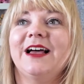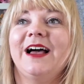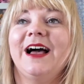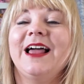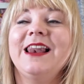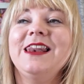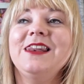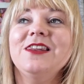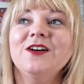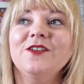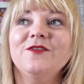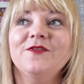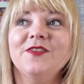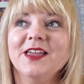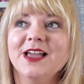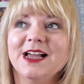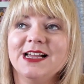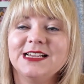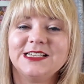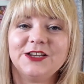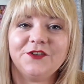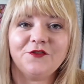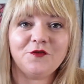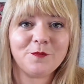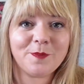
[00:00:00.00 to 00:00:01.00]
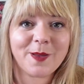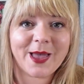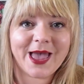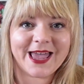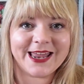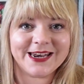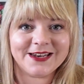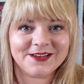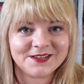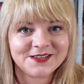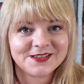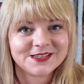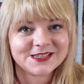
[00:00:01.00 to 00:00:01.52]
I love the idea of
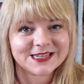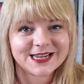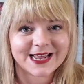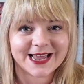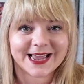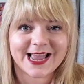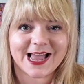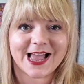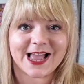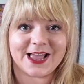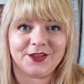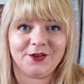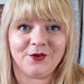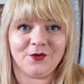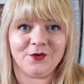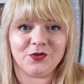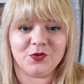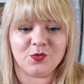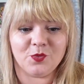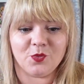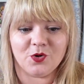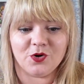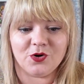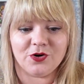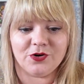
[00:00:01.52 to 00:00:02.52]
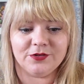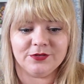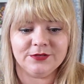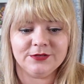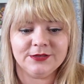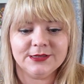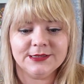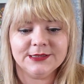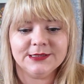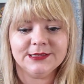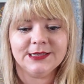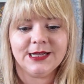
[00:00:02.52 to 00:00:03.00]
pennants like hanging on the wall.